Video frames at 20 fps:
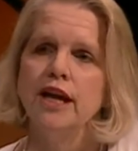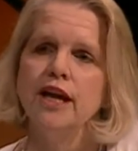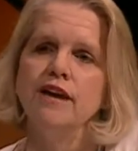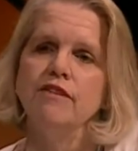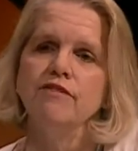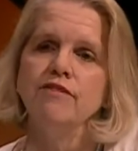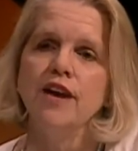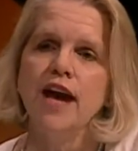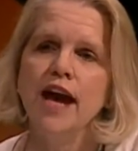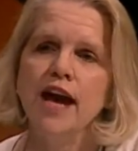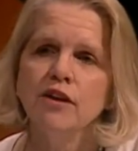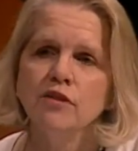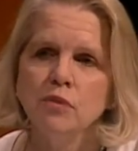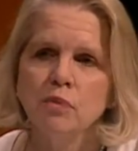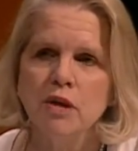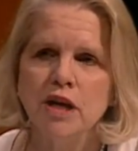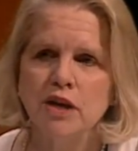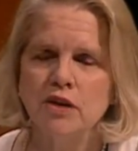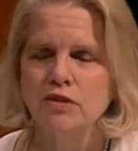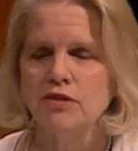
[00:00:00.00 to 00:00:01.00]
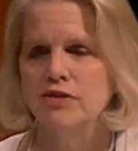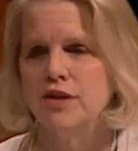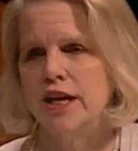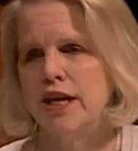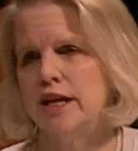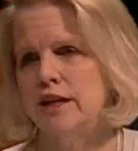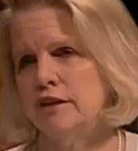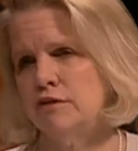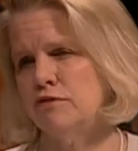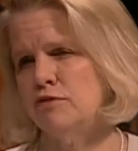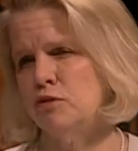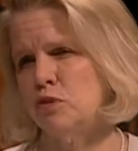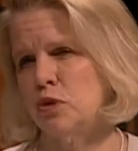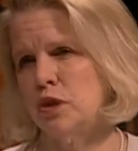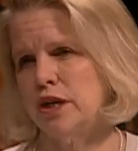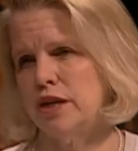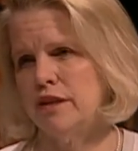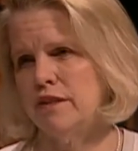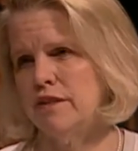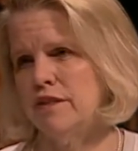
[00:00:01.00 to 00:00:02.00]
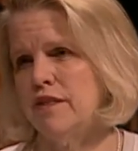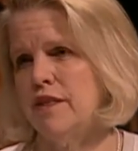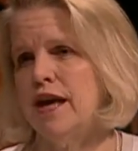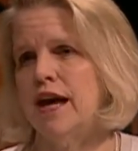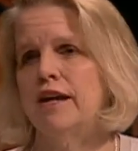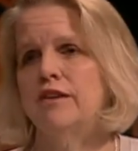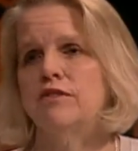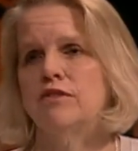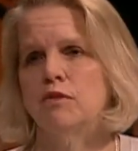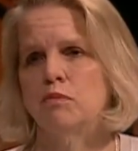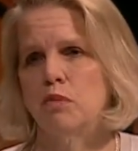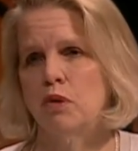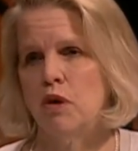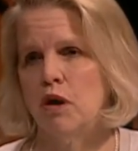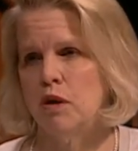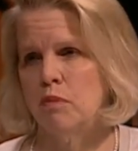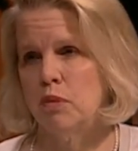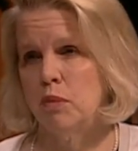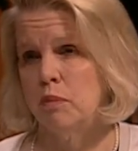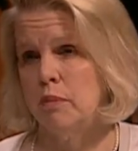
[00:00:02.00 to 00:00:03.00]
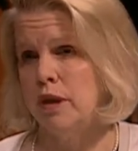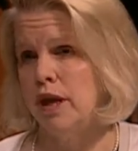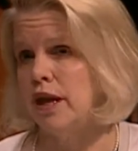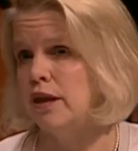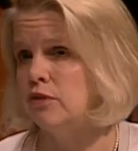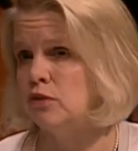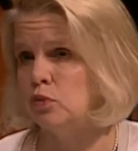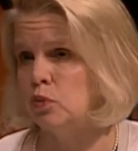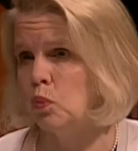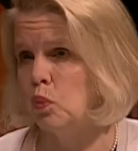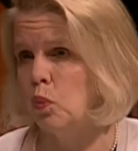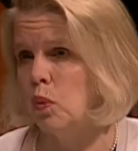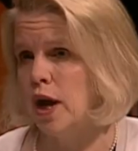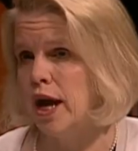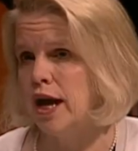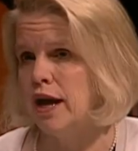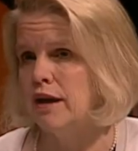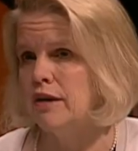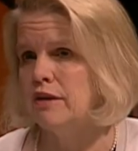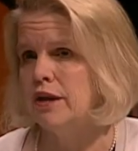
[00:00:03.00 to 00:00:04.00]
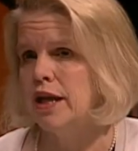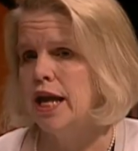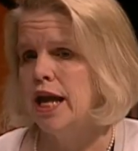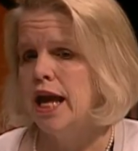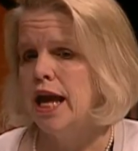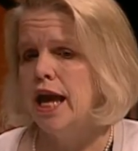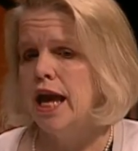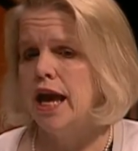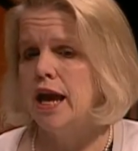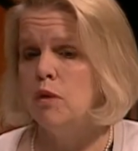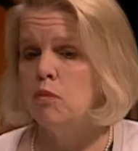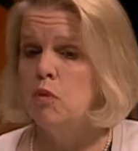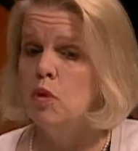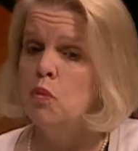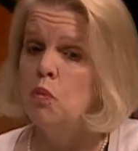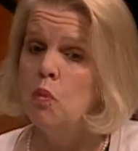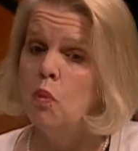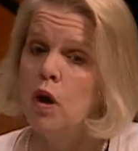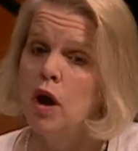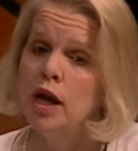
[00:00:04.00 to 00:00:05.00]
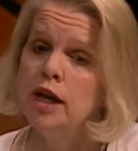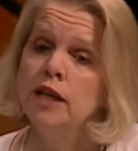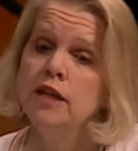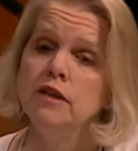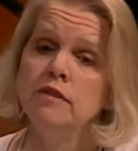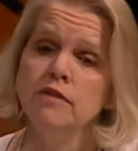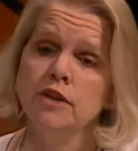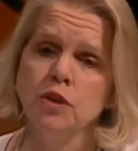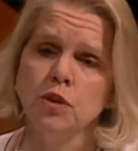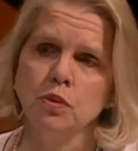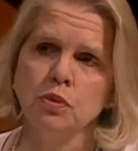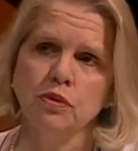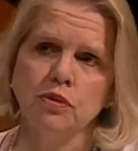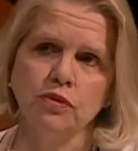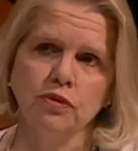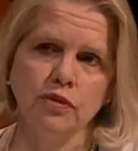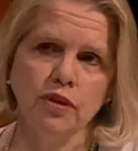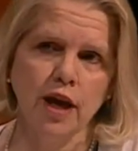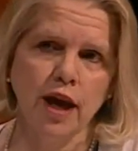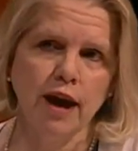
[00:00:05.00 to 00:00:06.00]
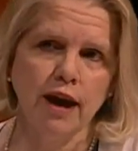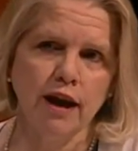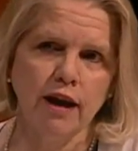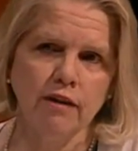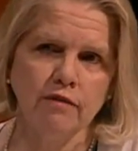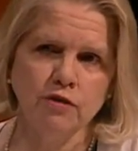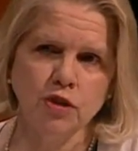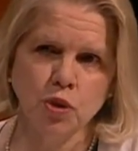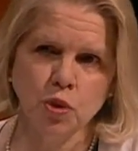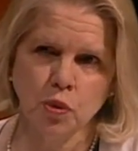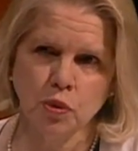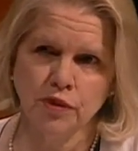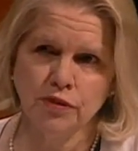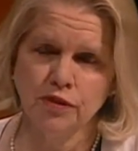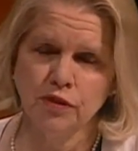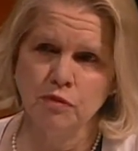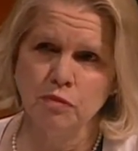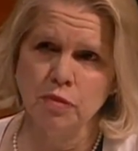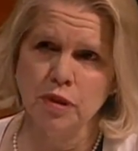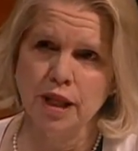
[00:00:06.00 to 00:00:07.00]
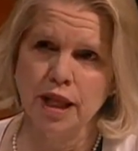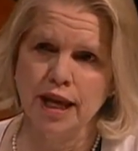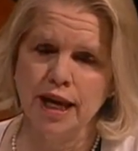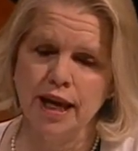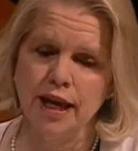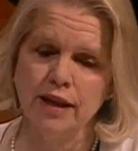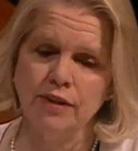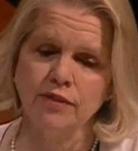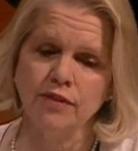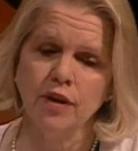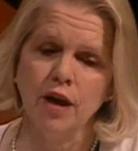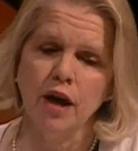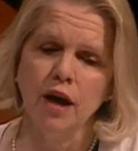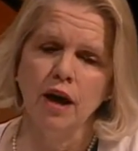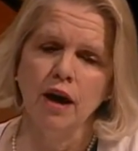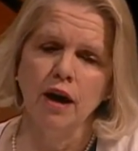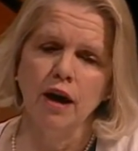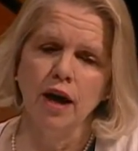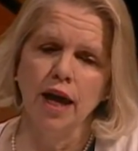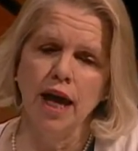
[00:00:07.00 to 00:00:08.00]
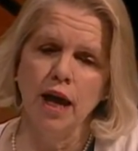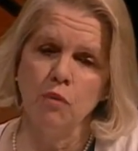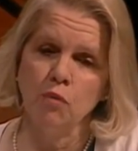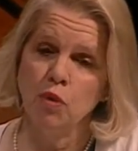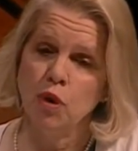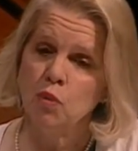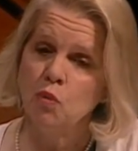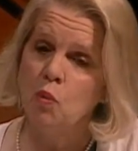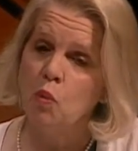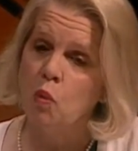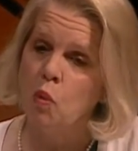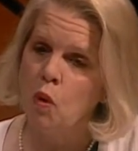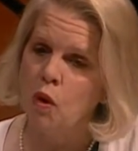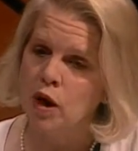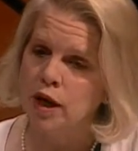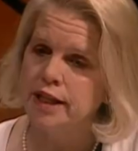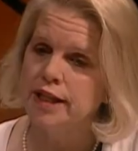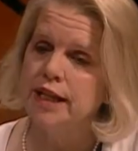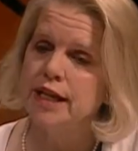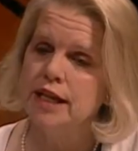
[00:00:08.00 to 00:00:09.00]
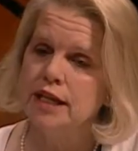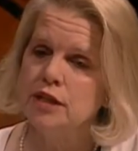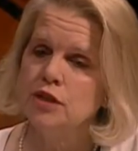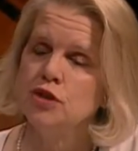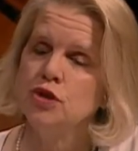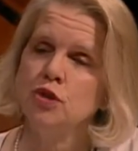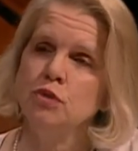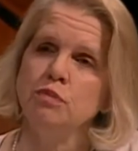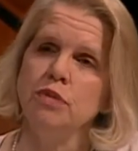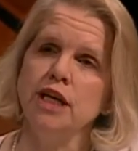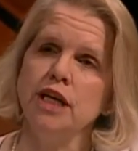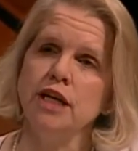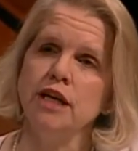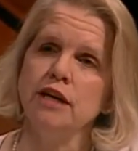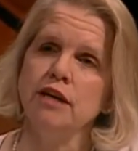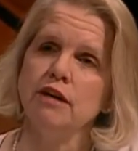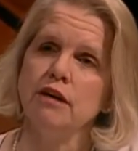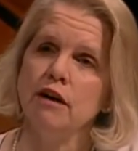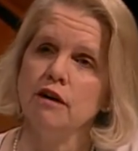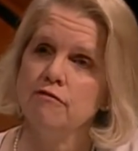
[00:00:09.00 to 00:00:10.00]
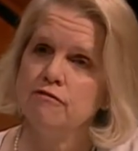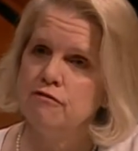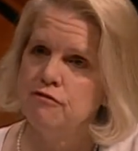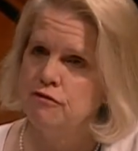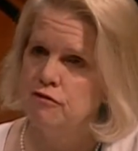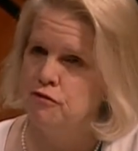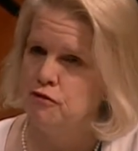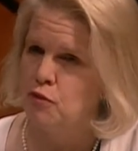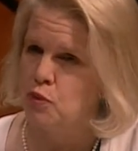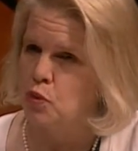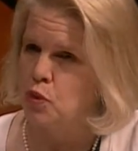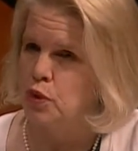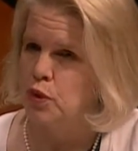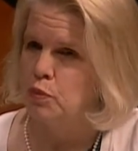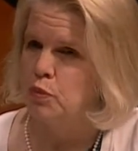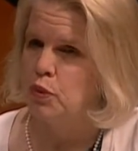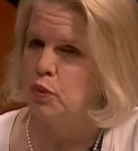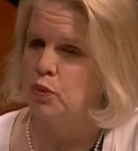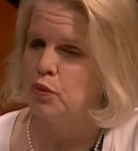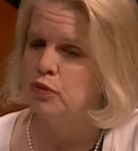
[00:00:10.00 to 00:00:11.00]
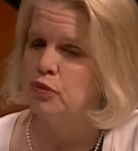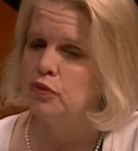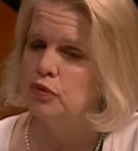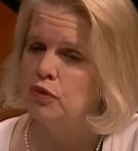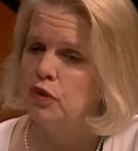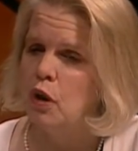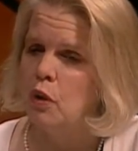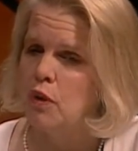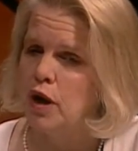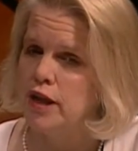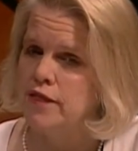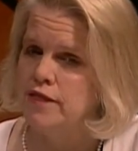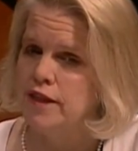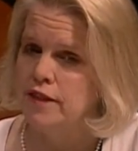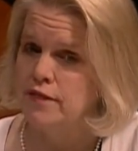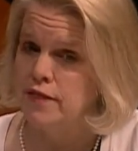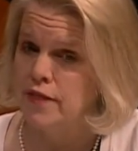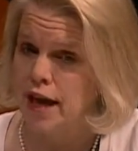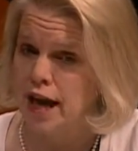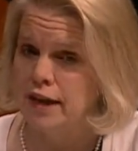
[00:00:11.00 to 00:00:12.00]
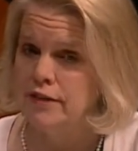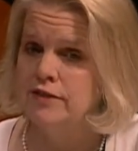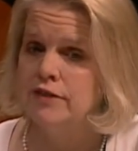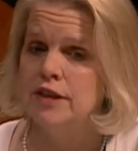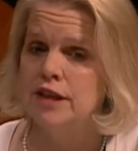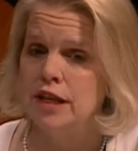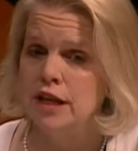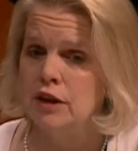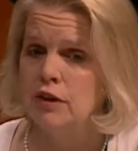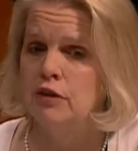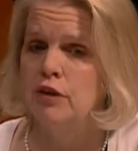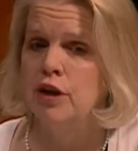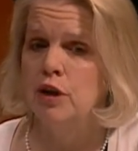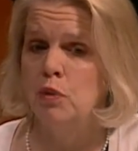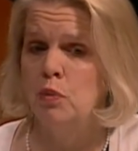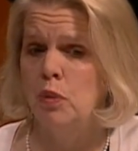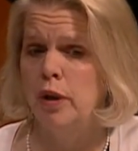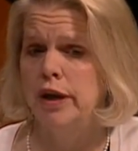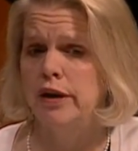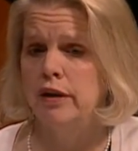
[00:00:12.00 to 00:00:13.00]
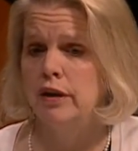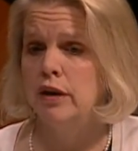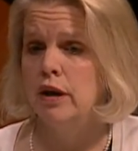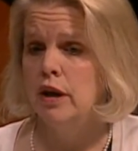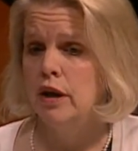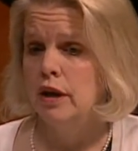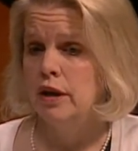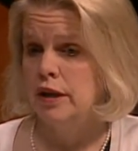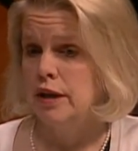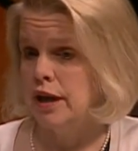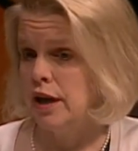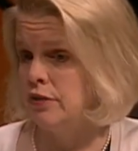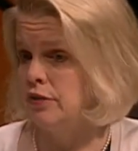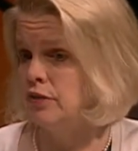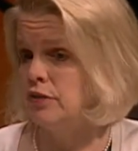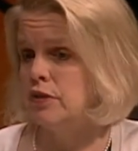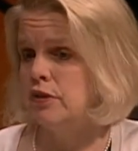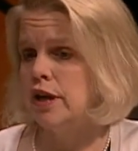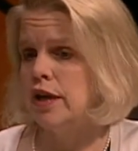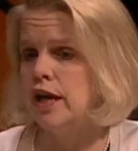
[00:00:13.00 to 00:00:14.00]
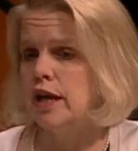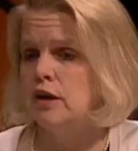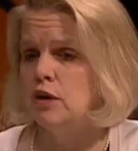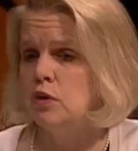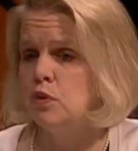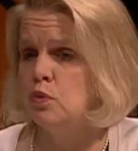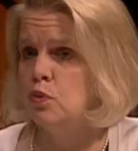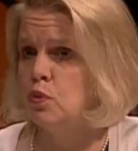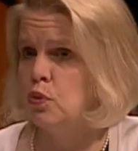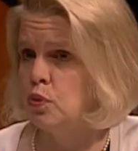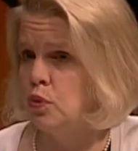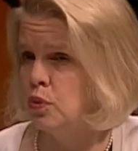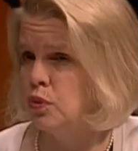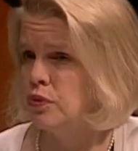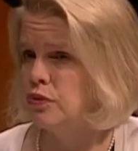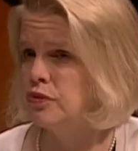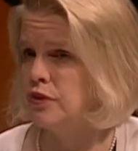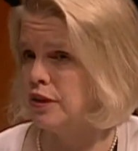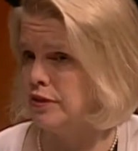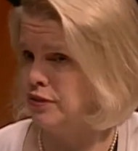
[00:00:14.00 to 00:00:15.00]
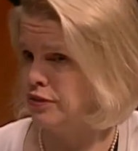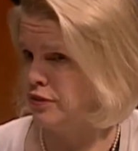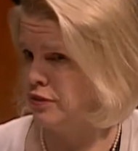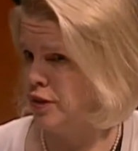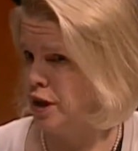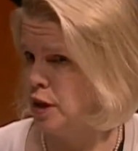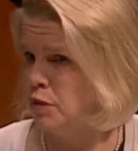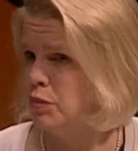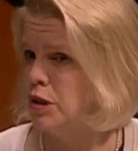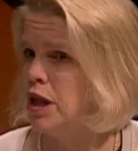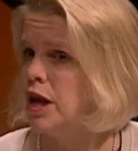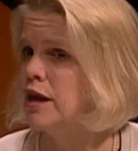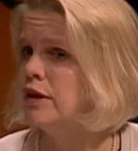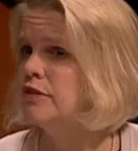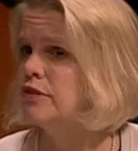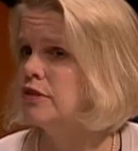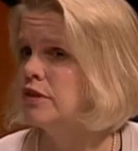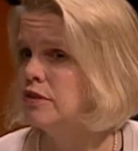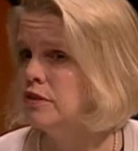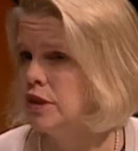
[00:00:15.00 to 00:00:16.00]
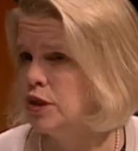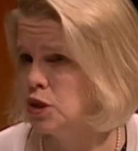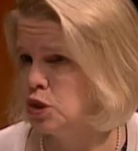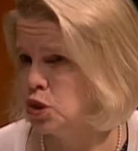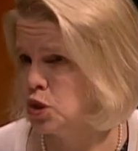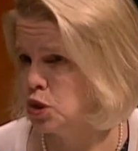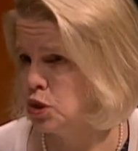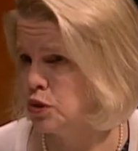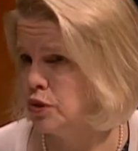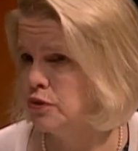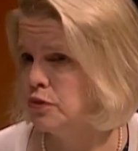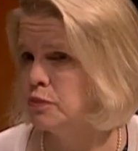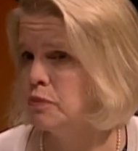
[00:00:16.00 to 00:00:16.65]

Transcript: If taxpayers can't afford it, that's a problem as well. And we want individuals to have choice of plans, and we want it to be affordable. So I think that's an area where yesterday new rules on stabilizing the insurance